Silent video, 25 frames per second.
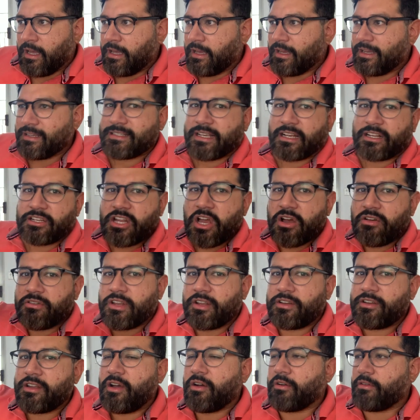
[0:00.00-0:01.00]
He's like,
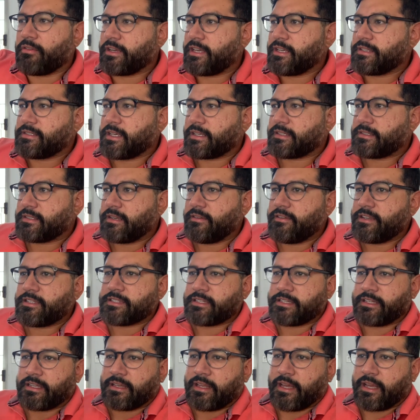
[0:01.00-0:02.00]
no. He's like,
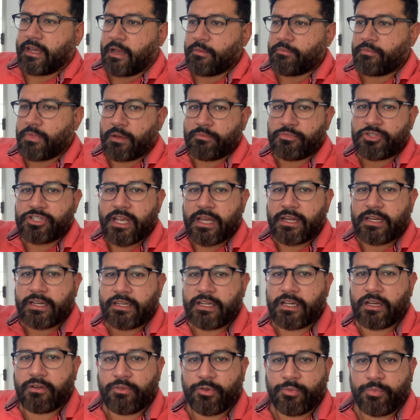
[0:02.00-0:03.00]
seriously, like, I'm chatting
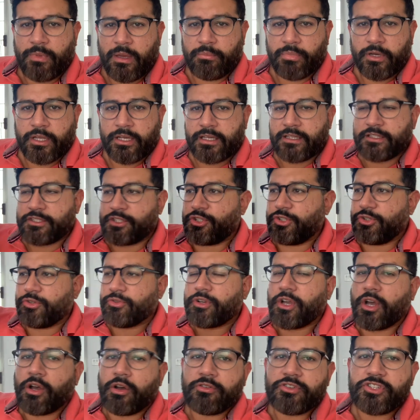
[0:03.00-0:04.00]
here with my buddies. You
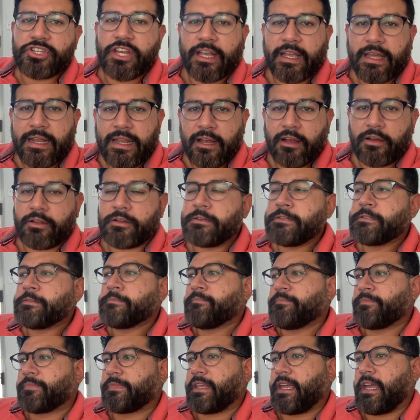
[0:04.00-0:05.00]
go check it out.
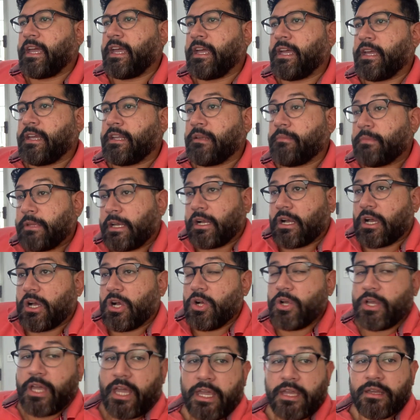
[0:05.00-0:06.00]
And I'm like,
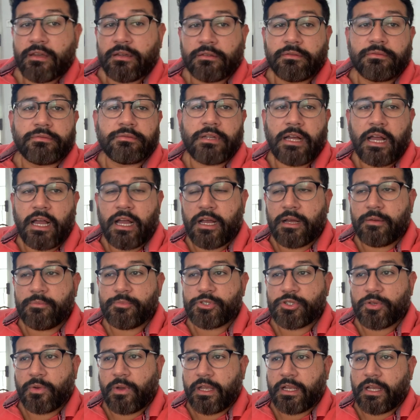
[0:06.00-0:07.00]
okay.
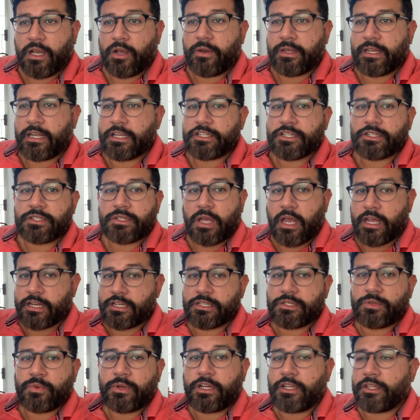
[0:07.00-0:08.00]
So I go and I just
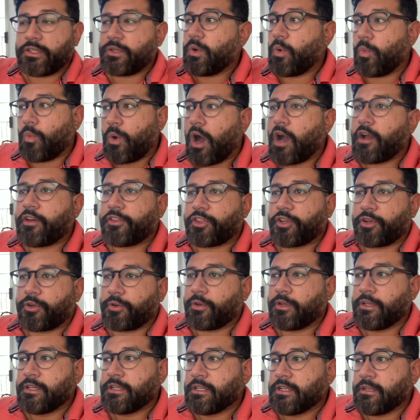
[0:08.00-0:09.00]
wanna do a walkthrough
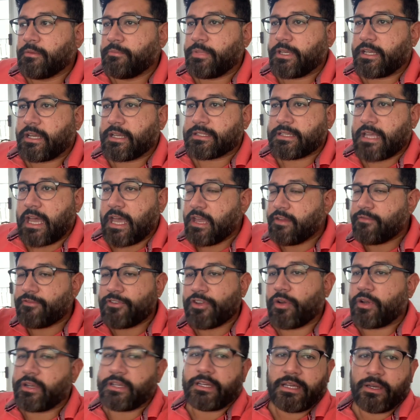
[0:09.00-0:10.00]
because I have
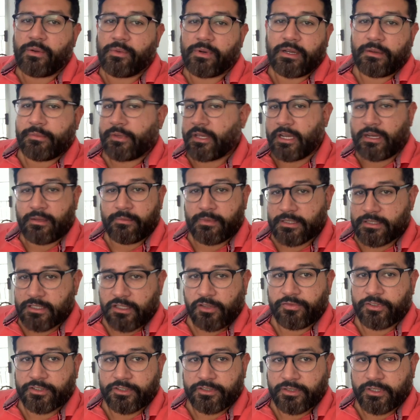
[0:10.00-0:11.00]
no idea what I'm getting
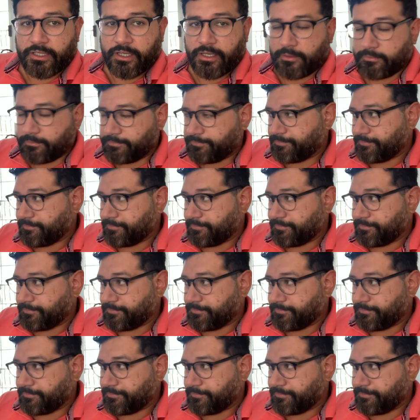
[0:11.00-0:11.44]
myself into here.